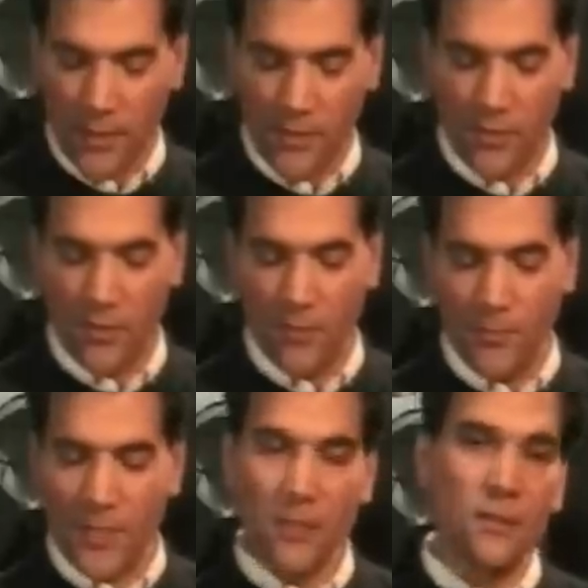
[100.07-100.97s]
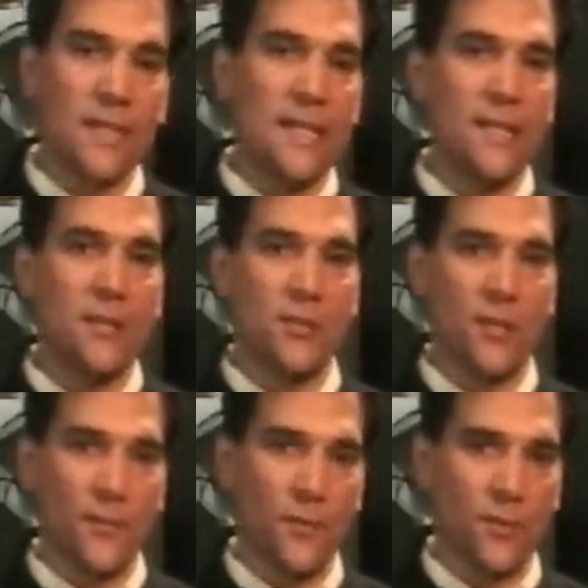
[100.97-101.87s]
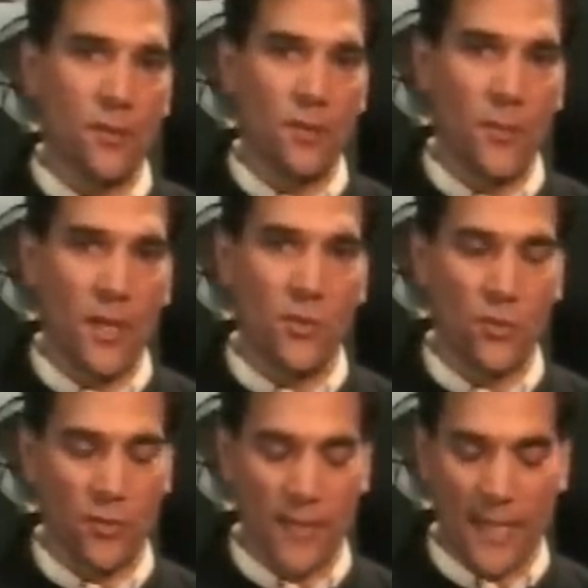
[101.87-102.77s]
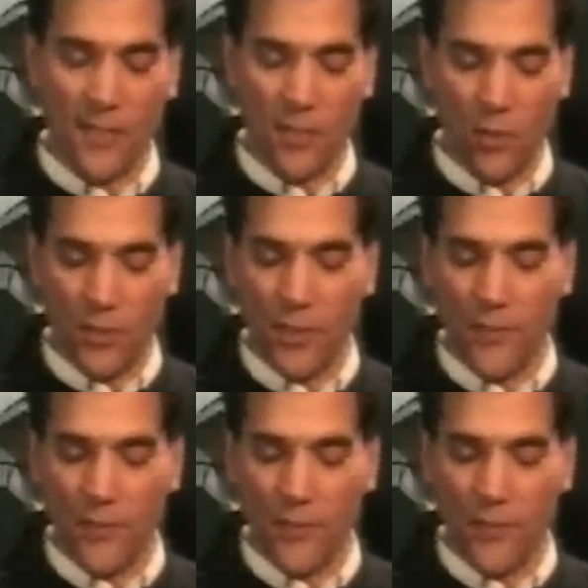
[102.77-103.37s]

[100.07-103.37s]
is the middle key is different than the major, and that's the only